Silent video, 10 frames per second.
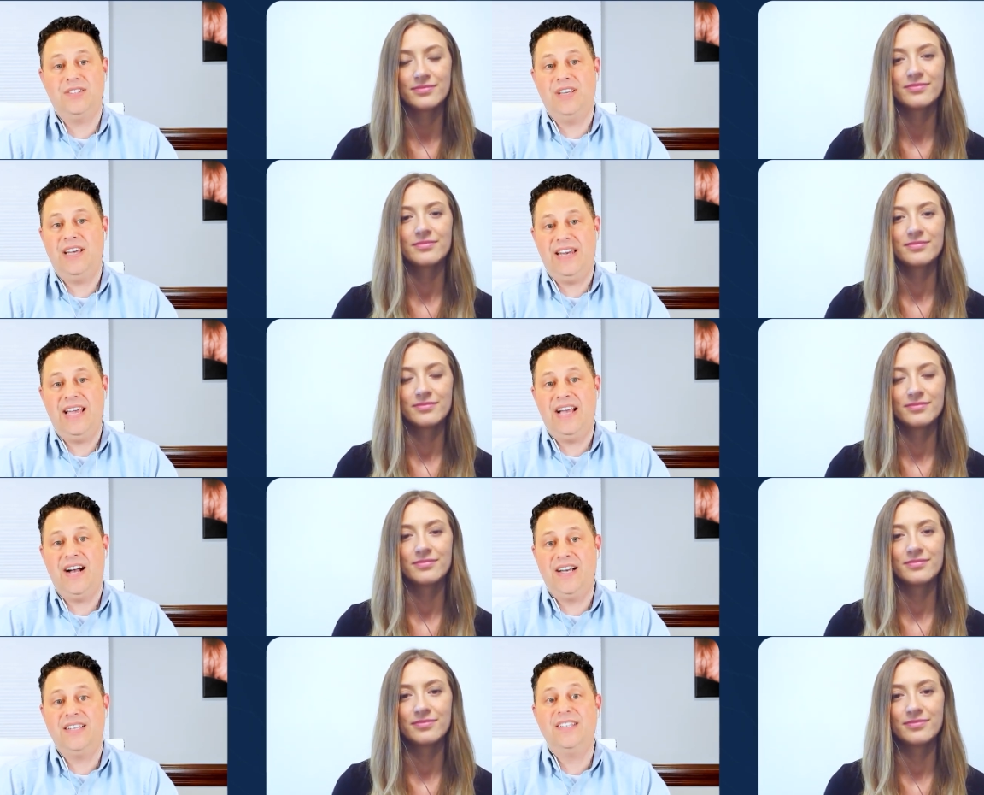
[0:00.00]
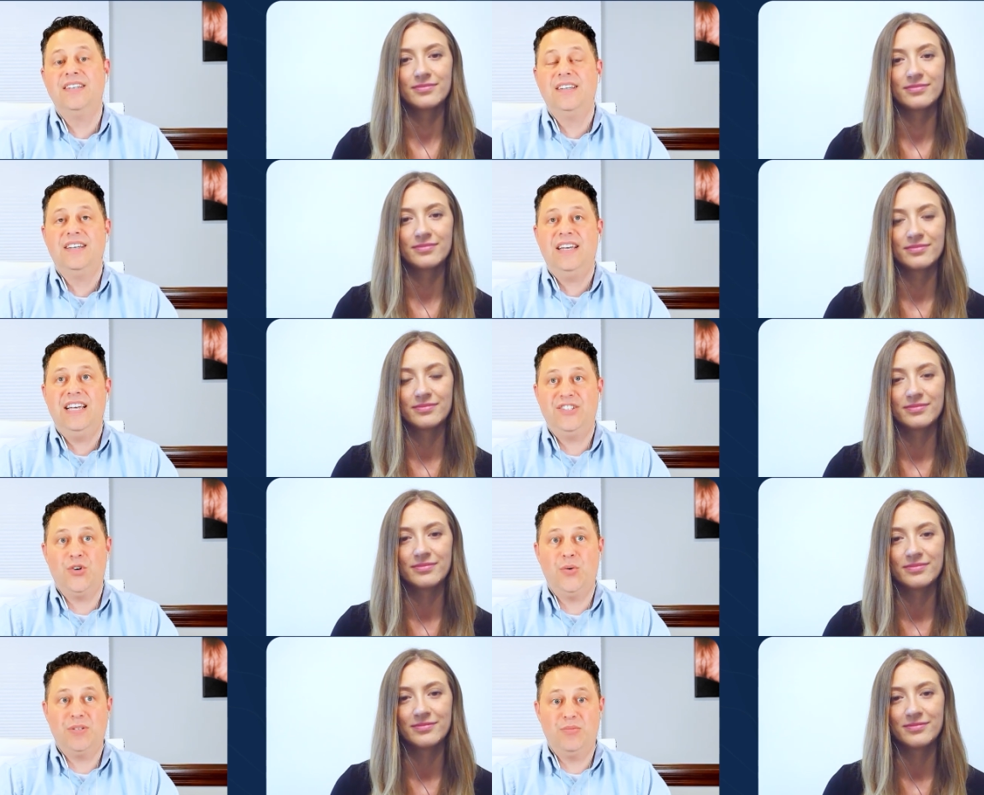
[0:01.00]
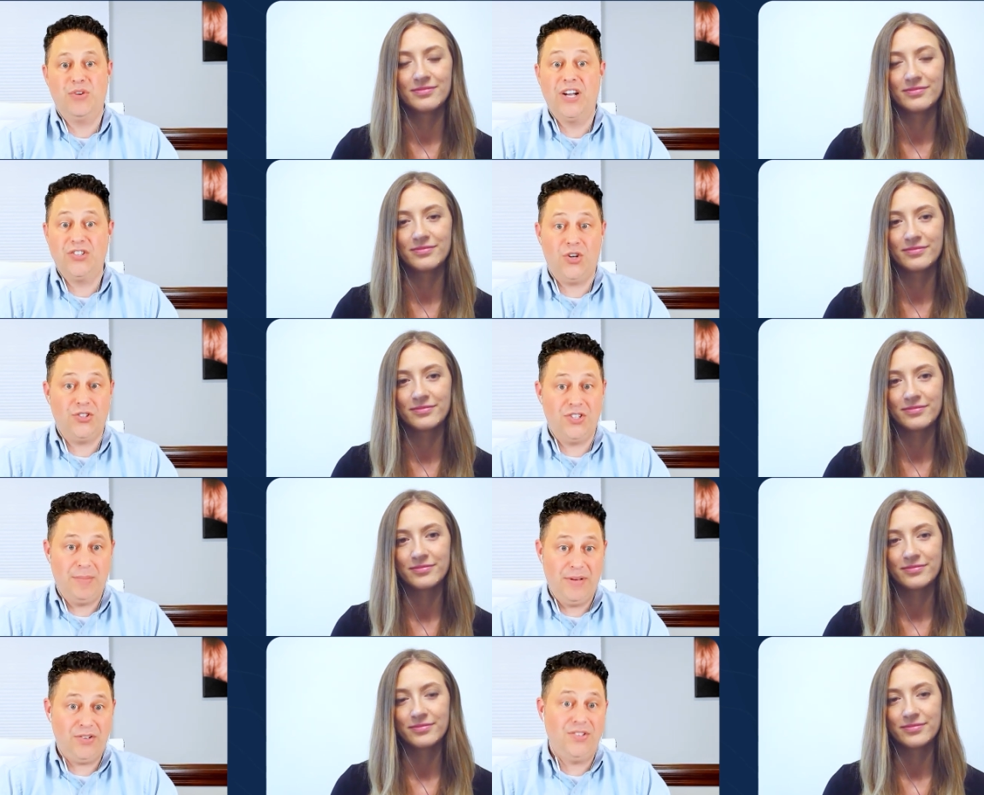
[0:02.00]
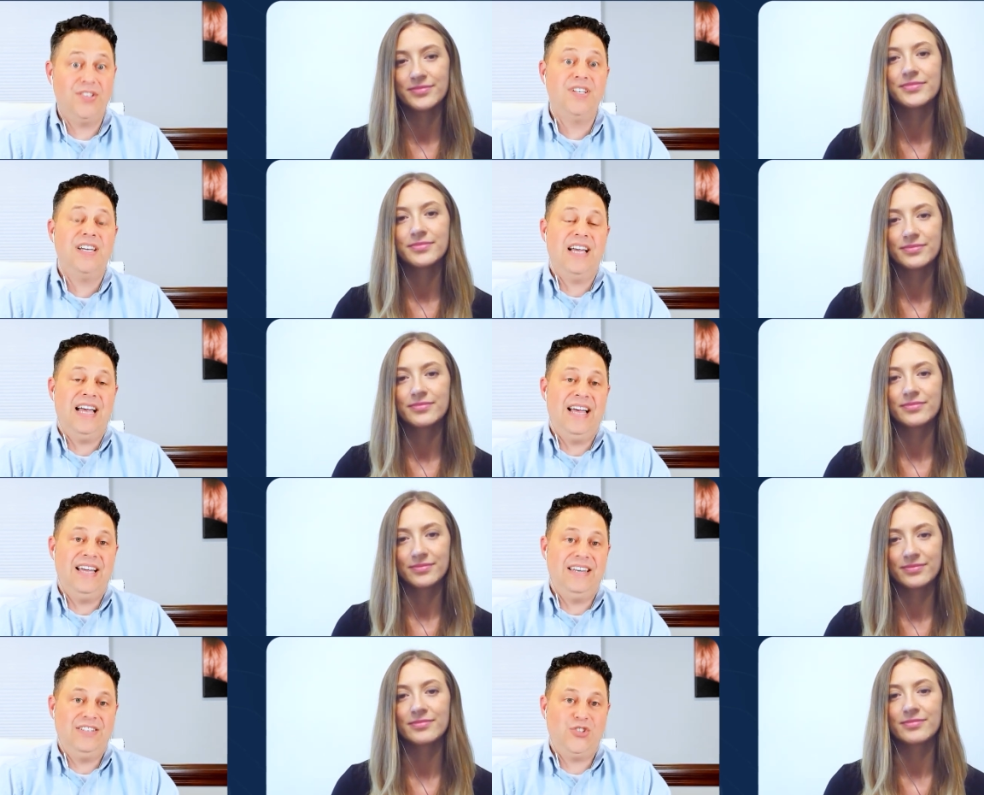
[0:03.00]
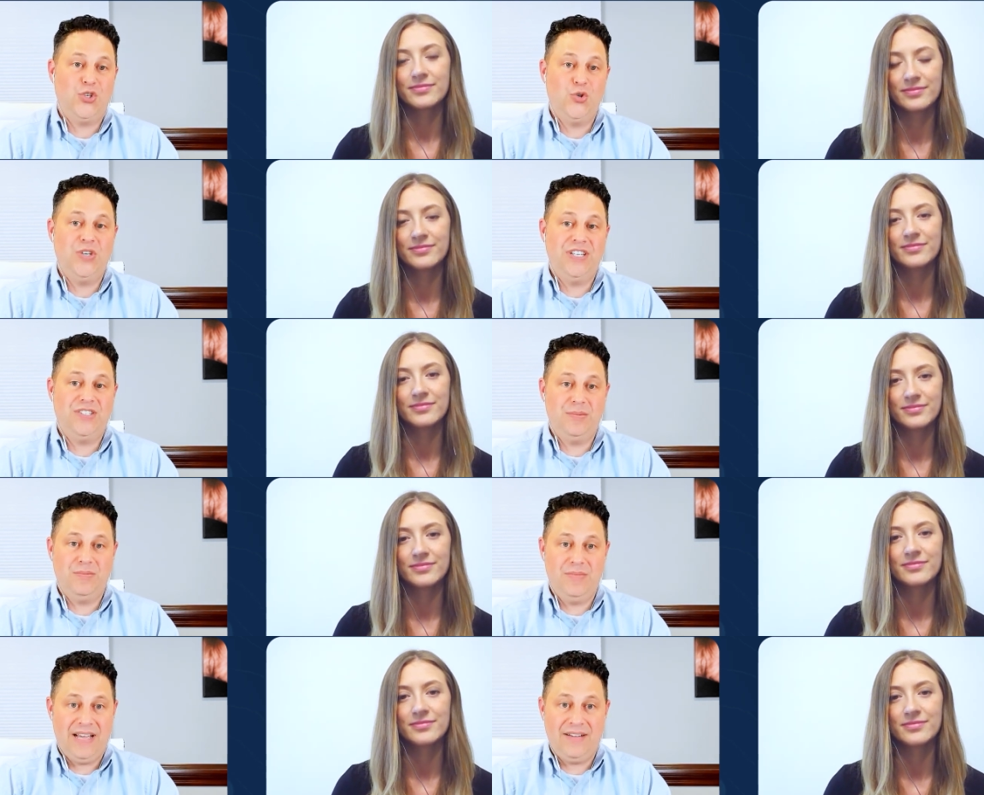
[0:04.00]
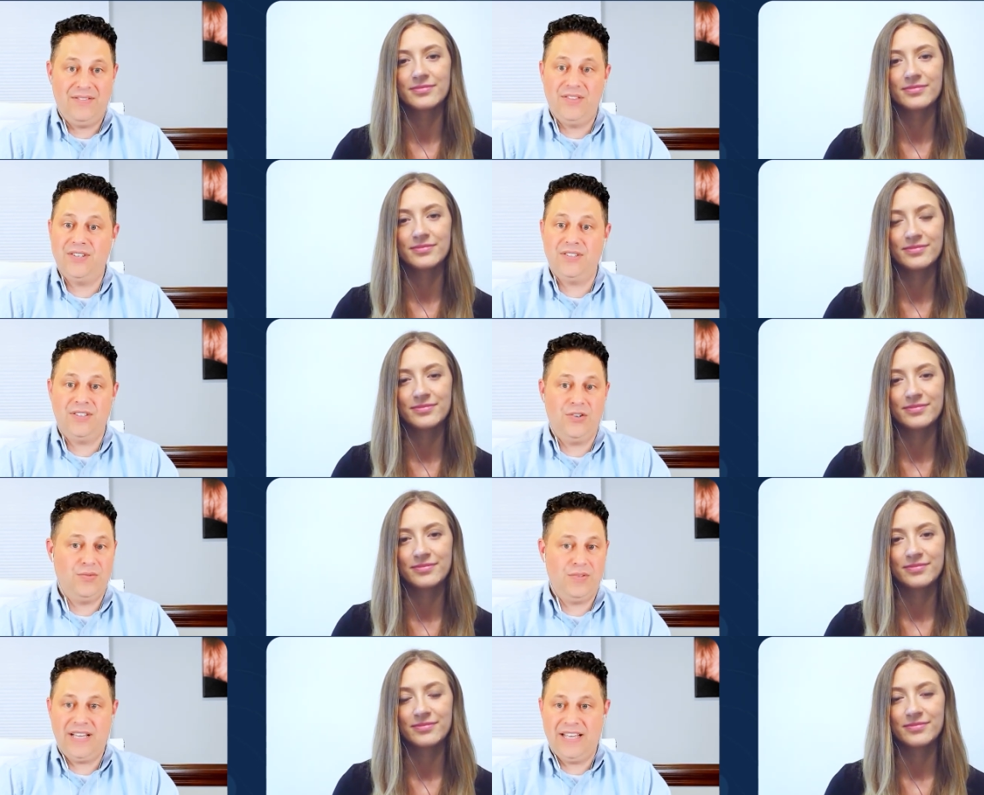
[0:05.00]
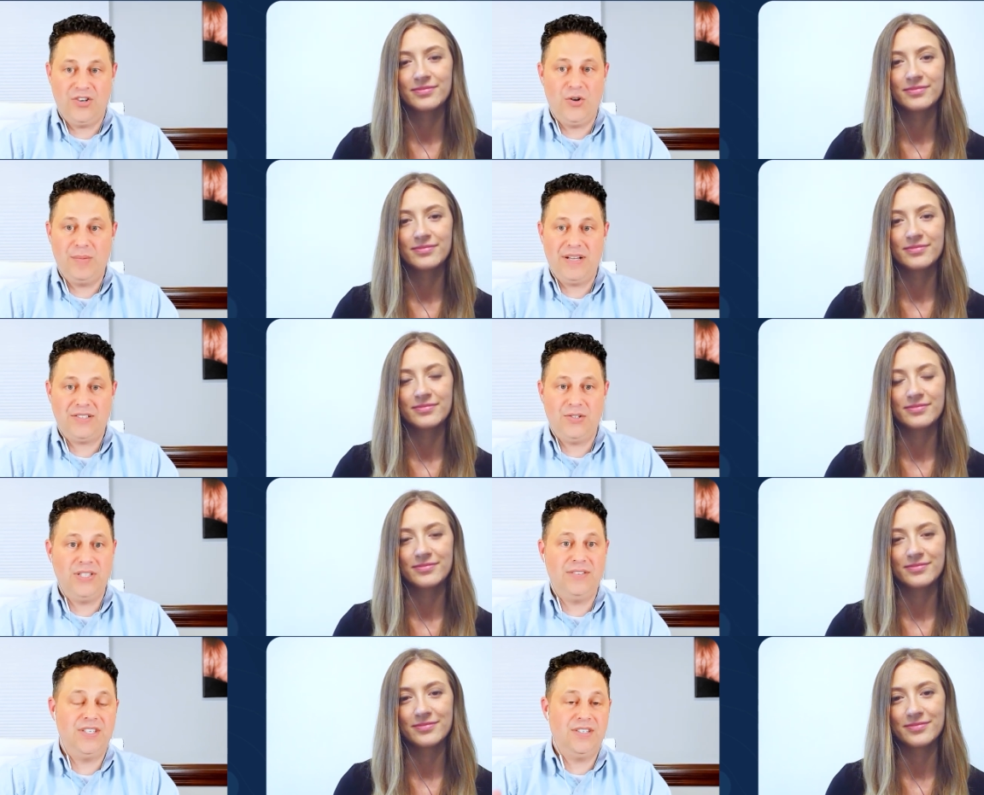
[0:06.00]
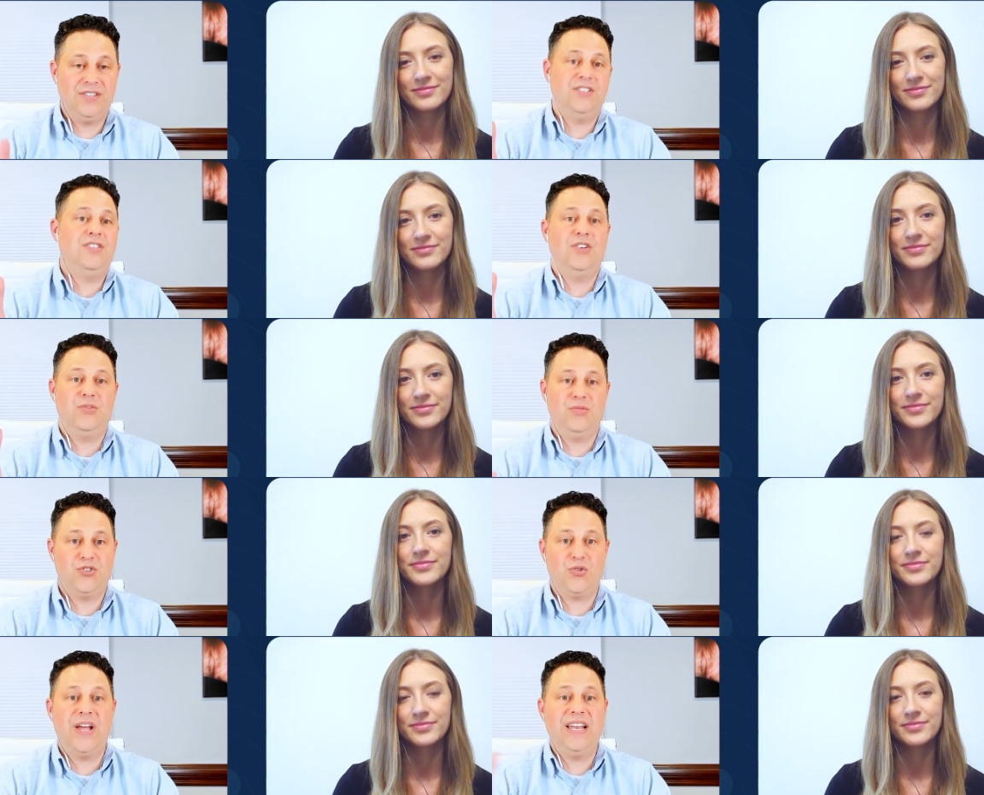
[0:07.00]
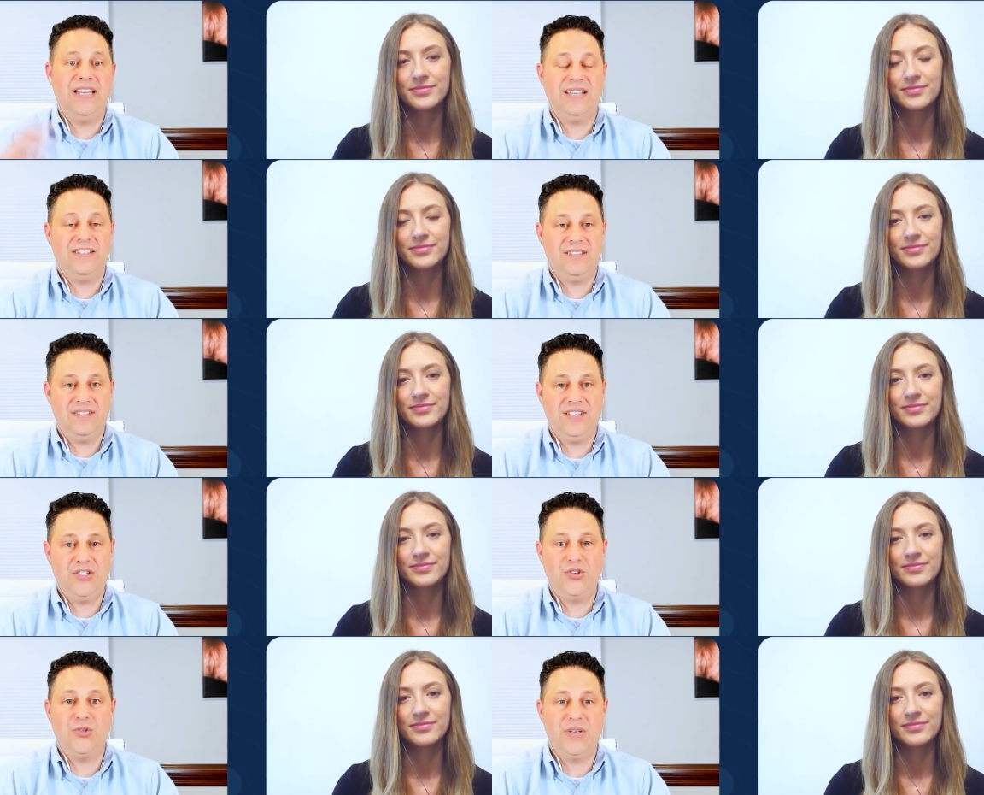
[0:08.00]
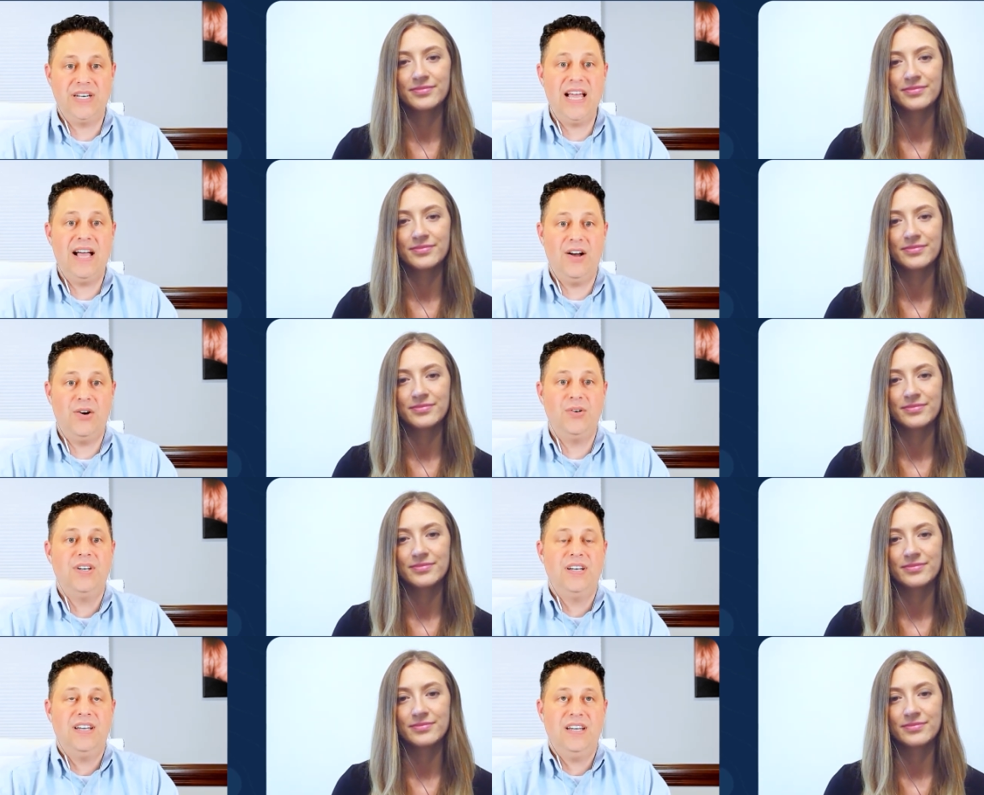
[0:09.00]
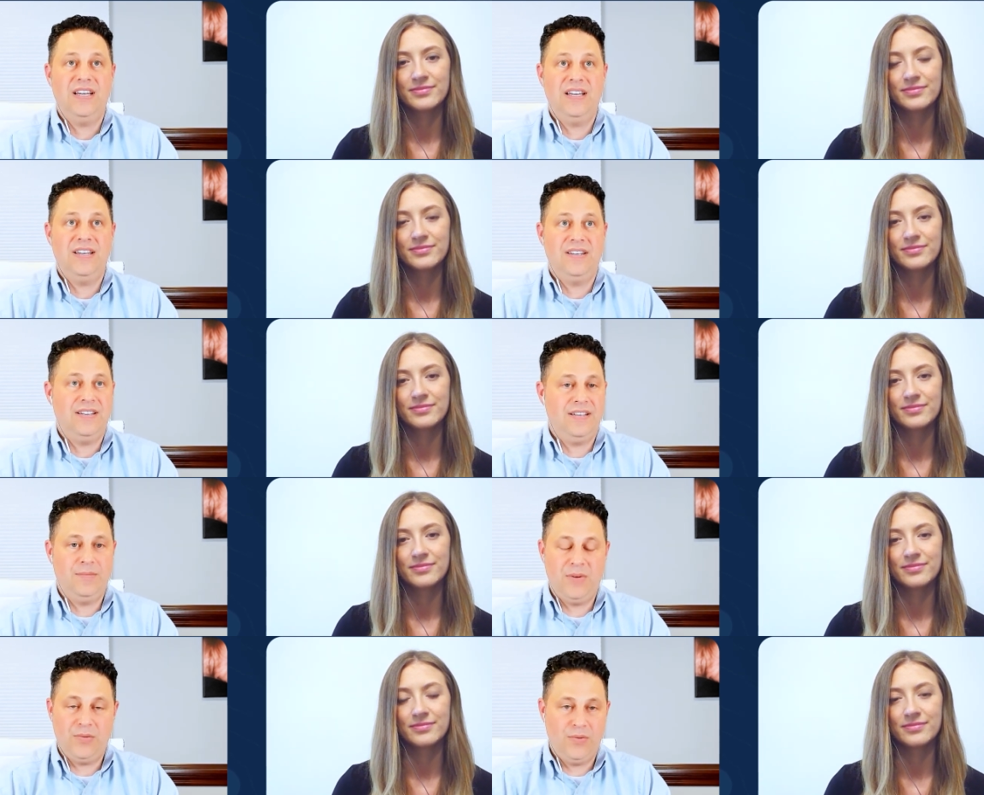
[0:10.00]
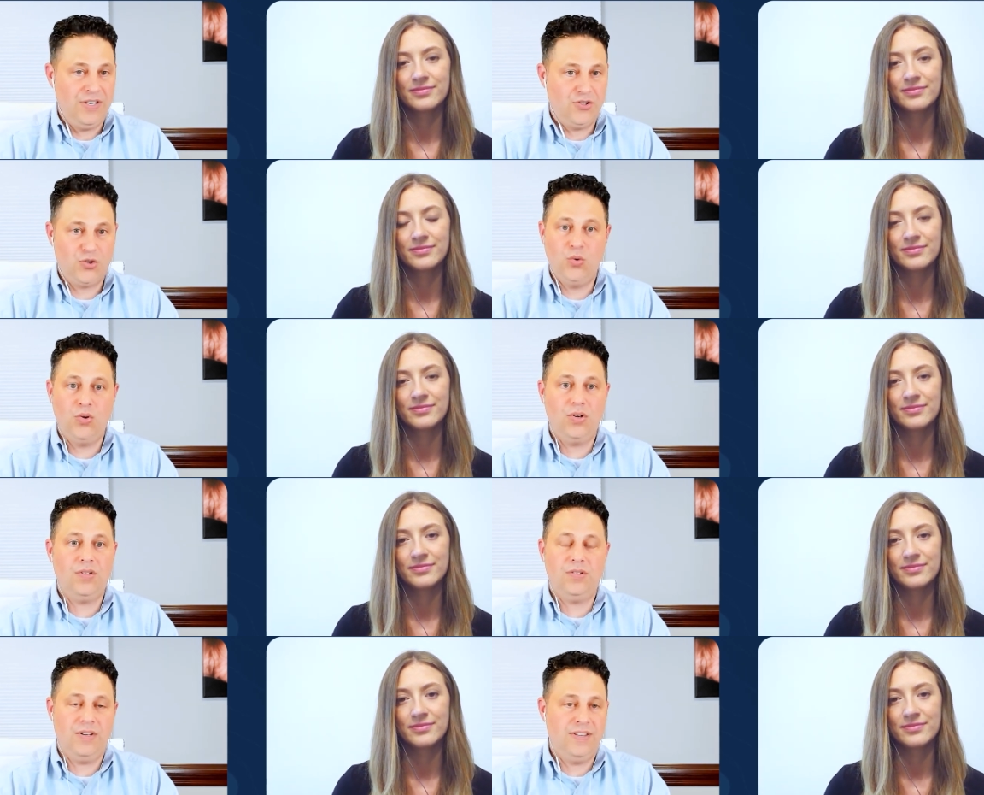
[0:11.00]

Speaker 1: and, and AI is going to bring us all to the middle. And so you need to have the, you know, again, going back to Olivia, you know, the training that you're doing now in, eh, in school,